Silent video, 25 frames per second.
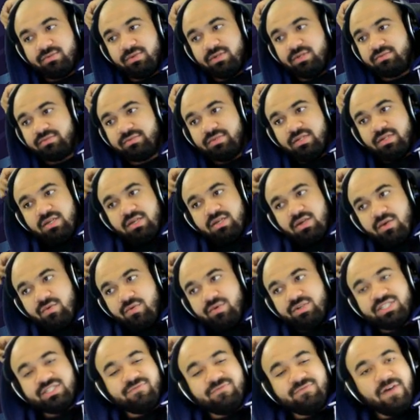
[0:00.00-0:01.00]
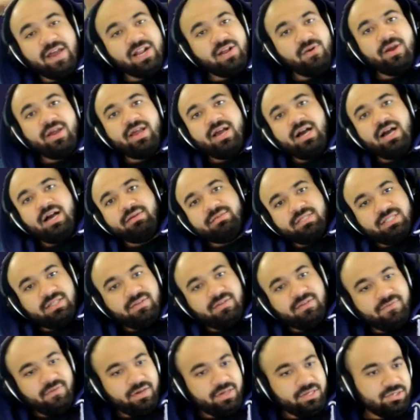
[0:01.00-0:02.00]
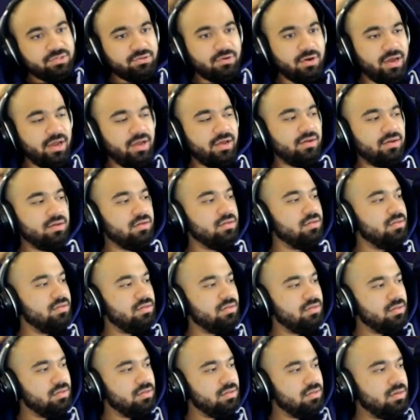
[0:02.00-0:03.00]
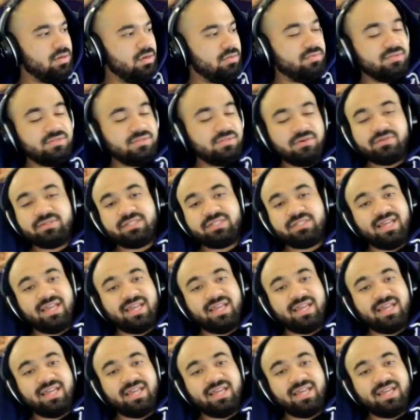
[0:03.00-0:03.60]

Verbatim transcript: as well. We'll just fight our way up to the fucking trial. I'm so